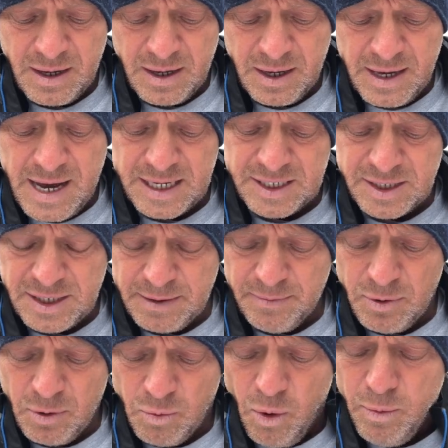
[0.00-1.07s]
he asked
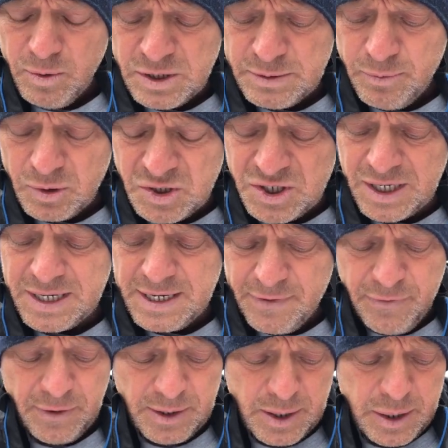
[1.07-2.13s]
him, what was the most
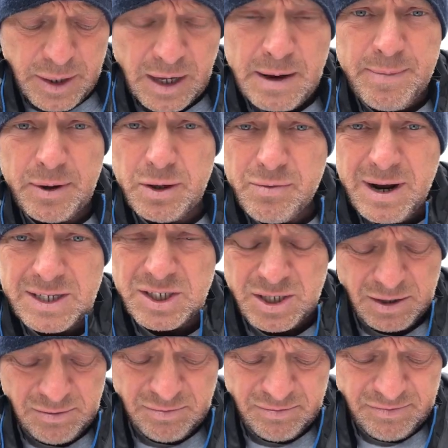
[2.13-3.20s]
significant thing about the
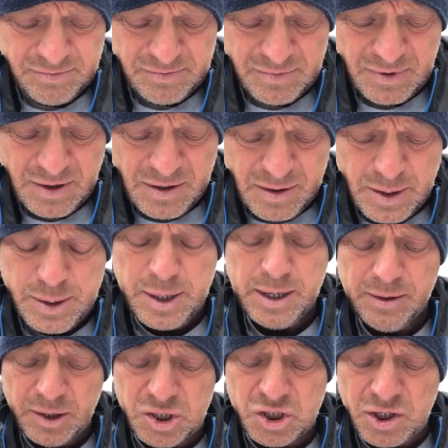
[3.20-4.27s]
rescue? The
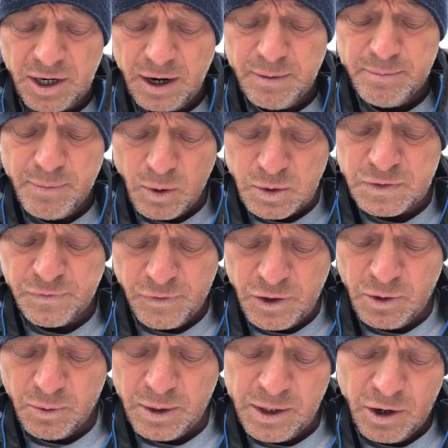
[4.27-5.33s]
thing that stood out most for
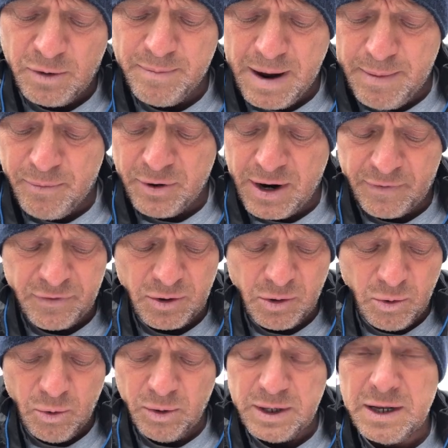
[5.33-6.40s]
you in your memory after
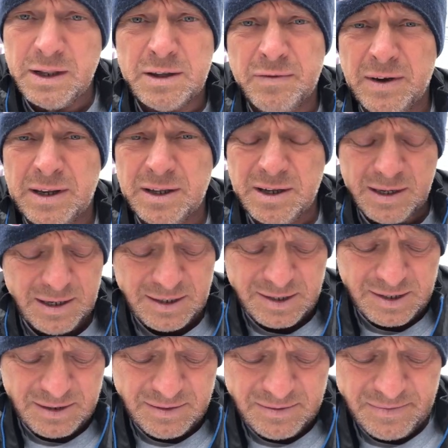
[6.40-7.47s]
all the intervening
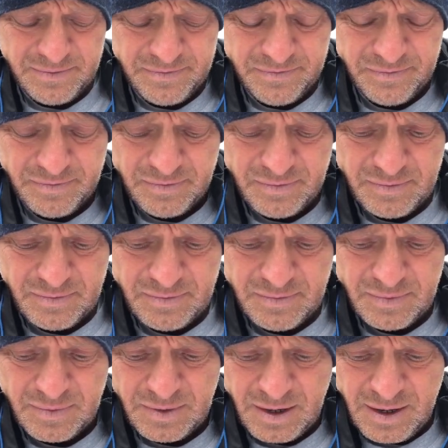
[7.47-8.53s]
years?
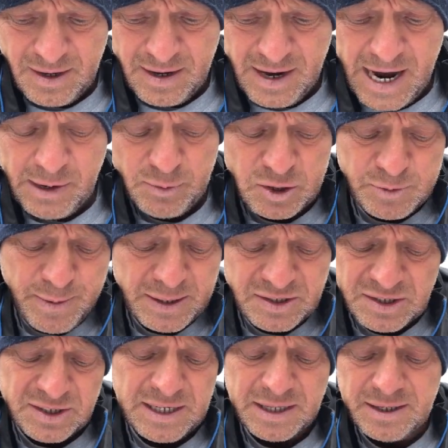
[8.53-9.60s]
Edward
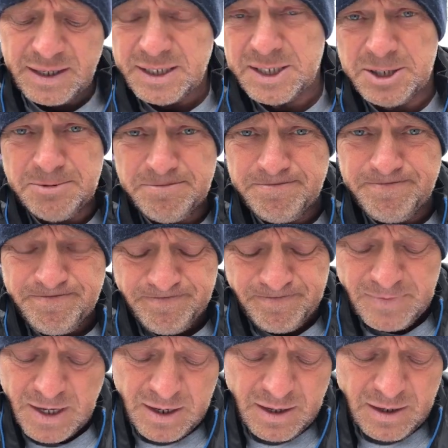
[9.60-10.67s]
Spencer said this.
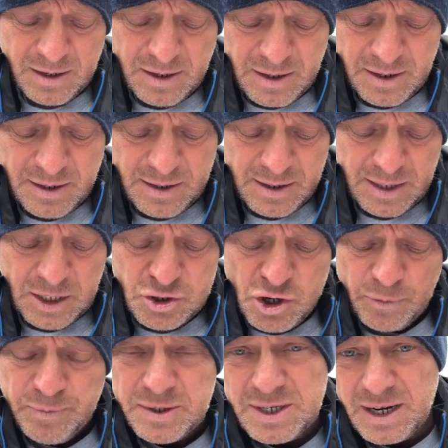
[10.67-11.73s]
He
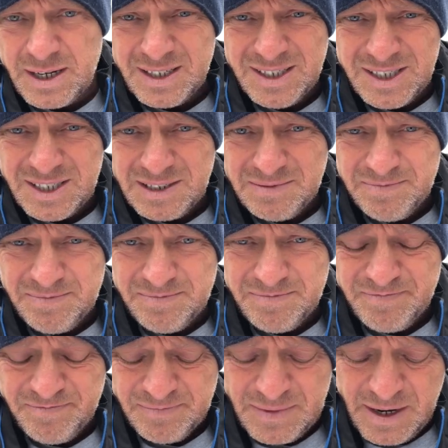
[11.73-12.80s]
dropped his eyes,
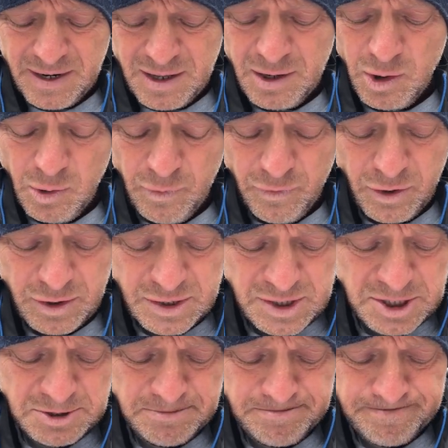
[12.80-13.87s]
and in a low
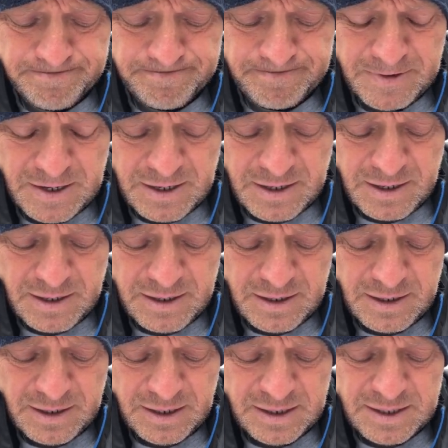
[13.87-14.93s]
voice,
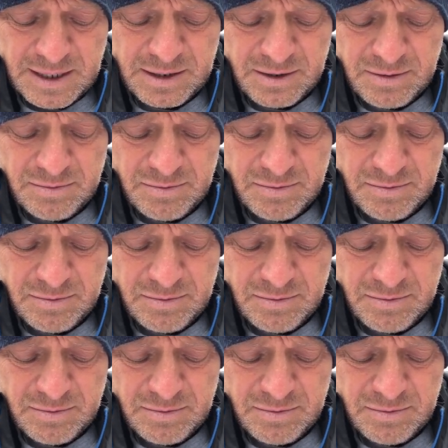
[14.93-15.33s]
he said,